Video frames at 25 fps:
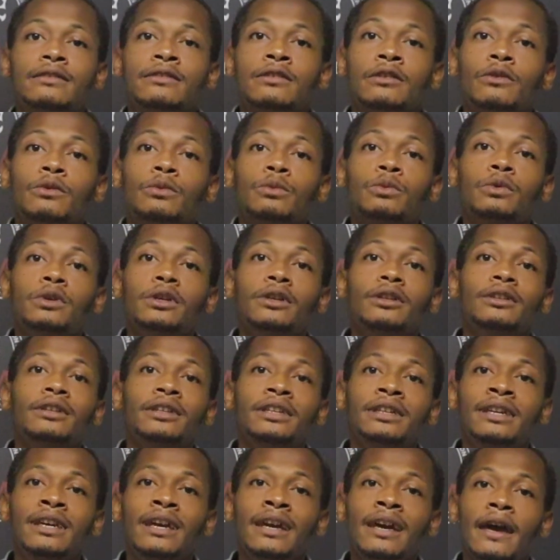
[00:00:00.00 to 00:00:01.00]
to
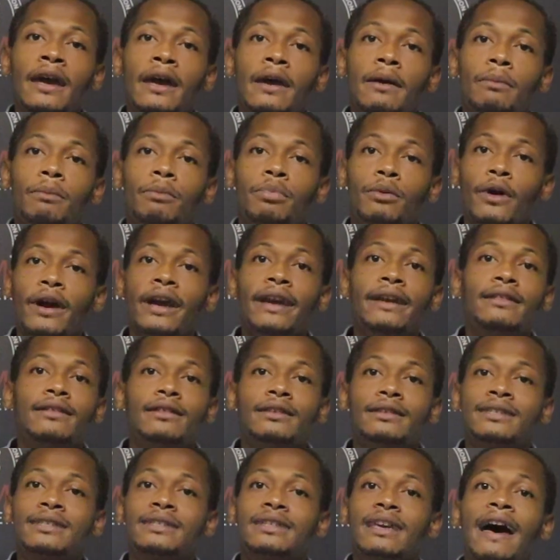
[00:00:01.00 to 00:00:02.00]
really break
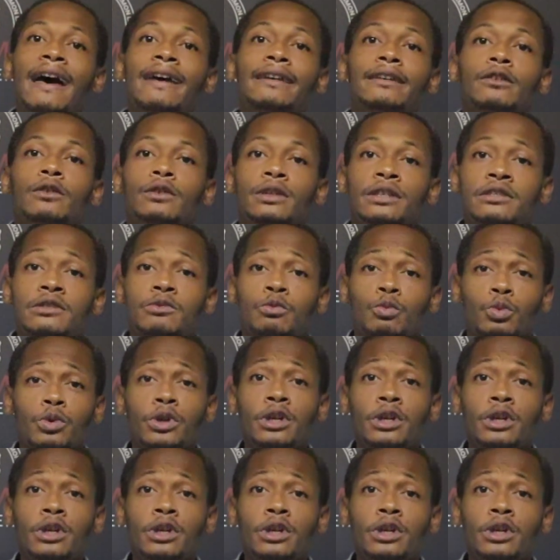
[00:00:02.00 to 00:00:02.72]
the cycle. This